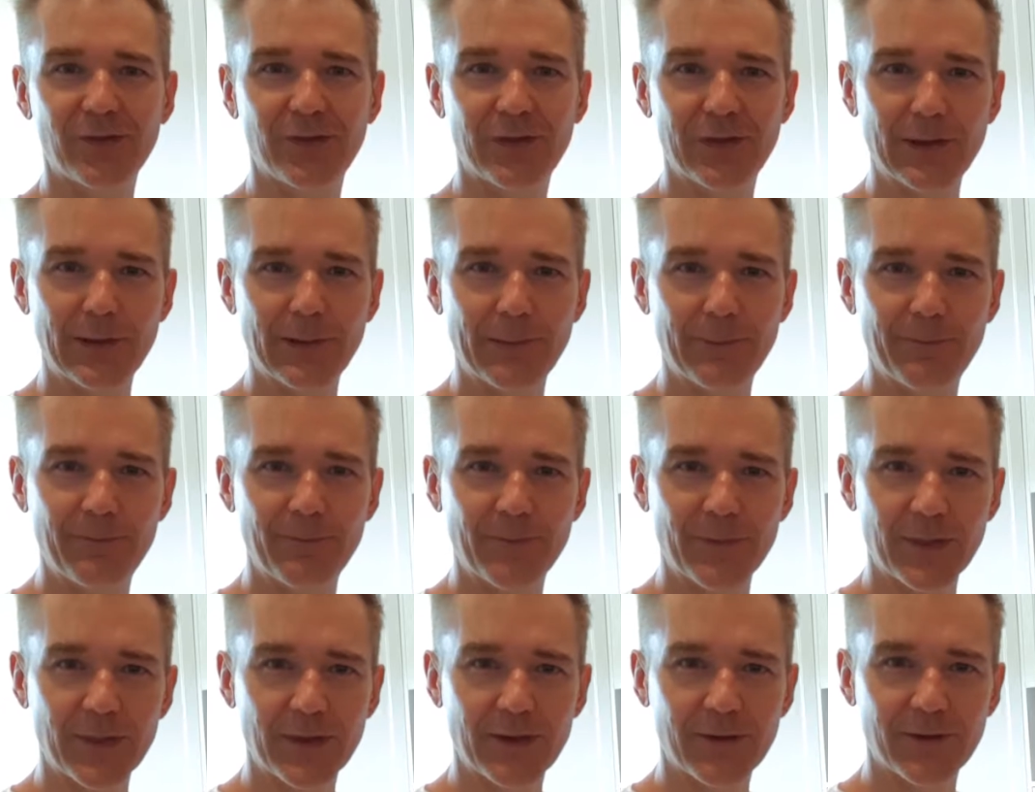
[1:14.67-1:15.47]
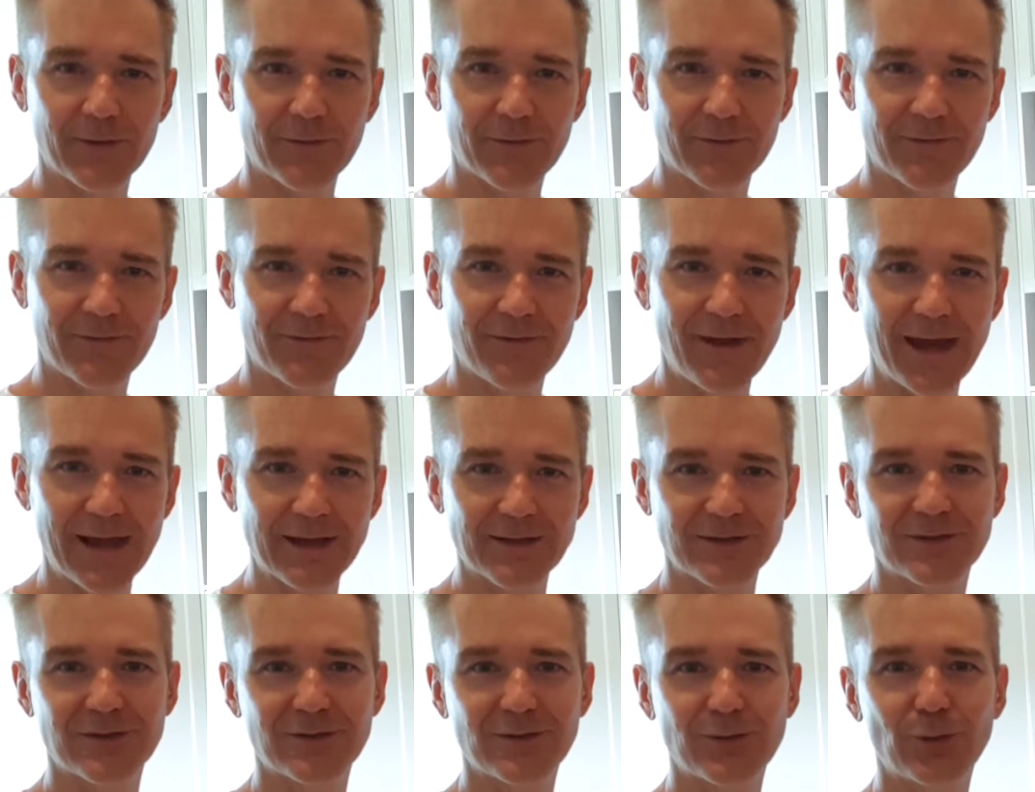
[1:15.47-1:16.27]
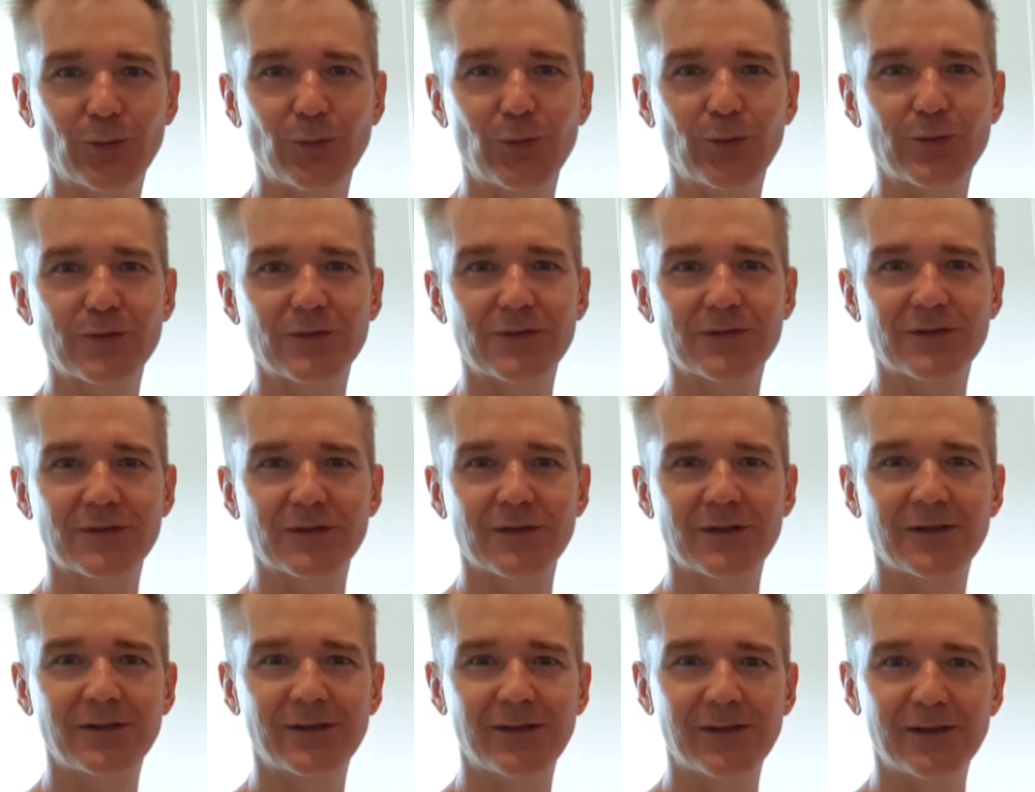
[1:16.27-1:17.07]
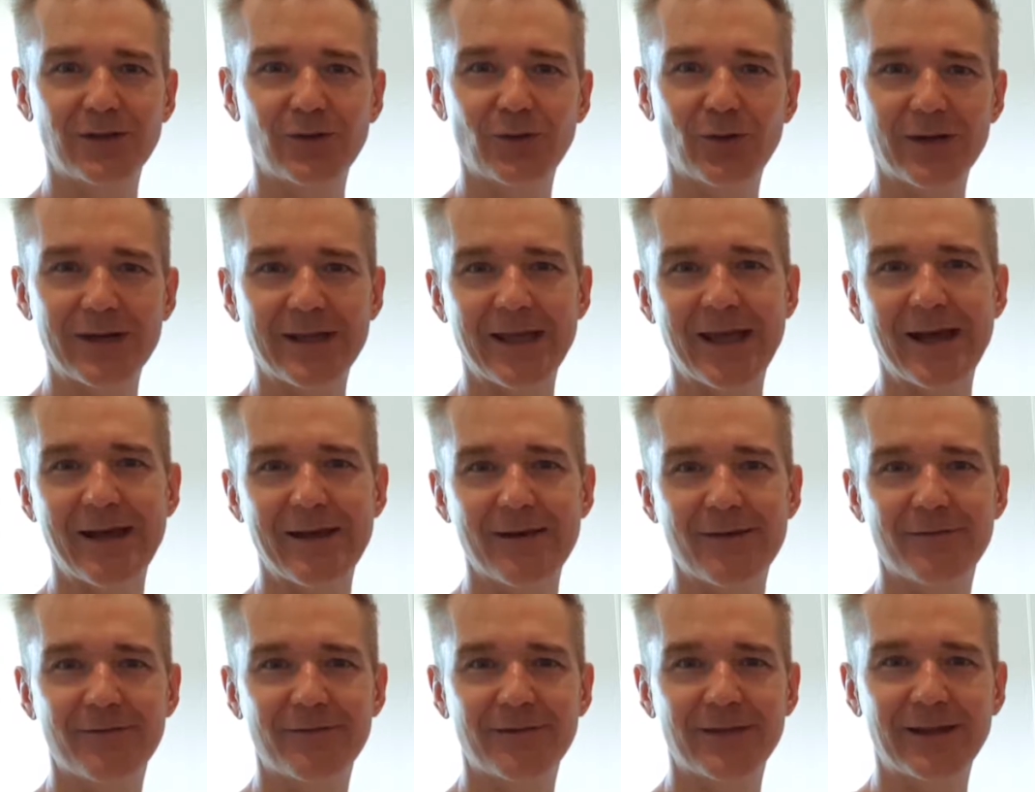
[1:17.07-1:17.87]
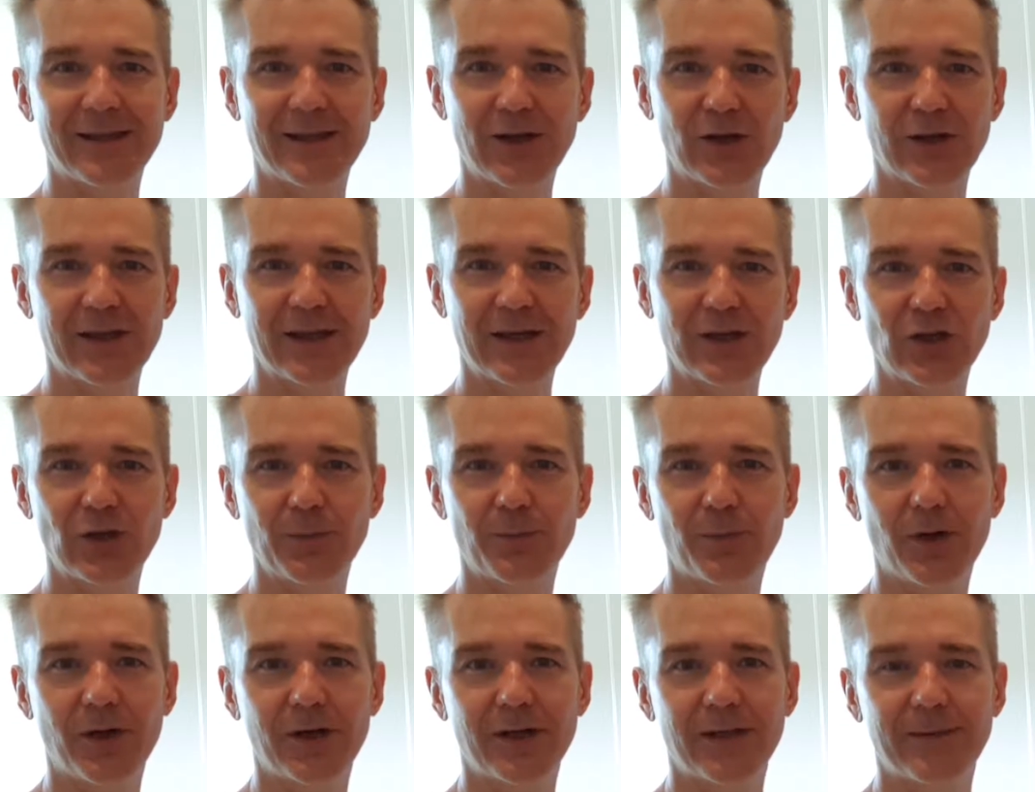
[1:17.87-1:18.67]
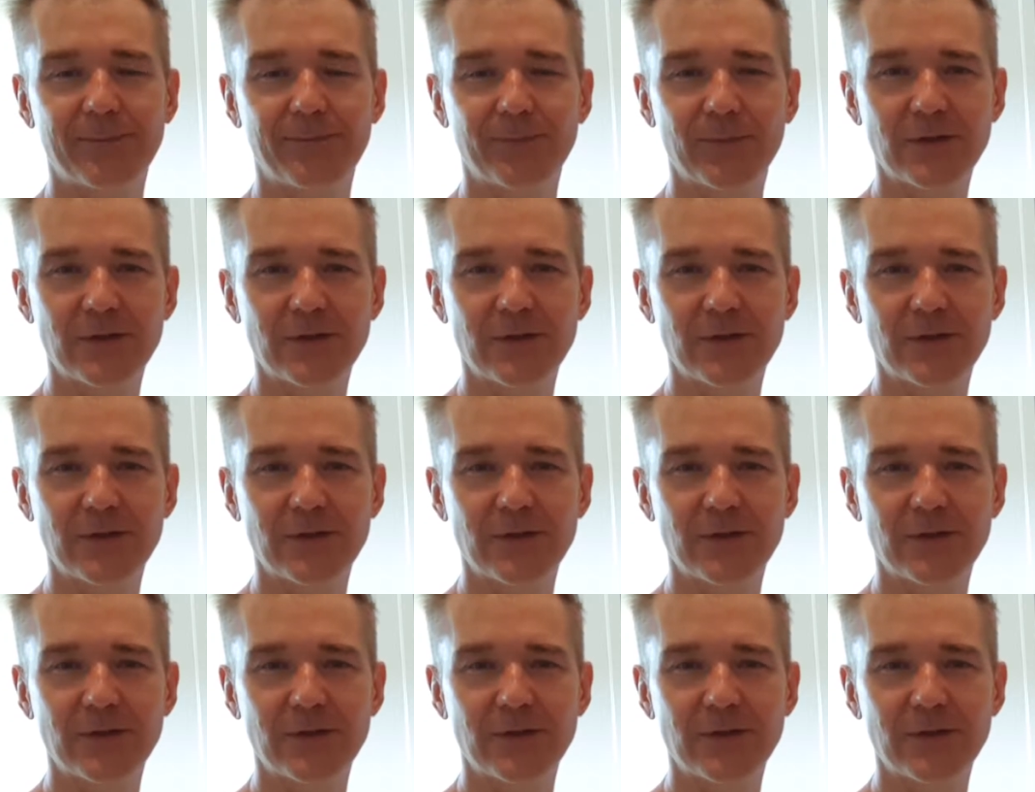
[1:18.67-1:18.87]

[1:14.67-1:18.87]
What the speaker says: the fat stores that you already have in your body.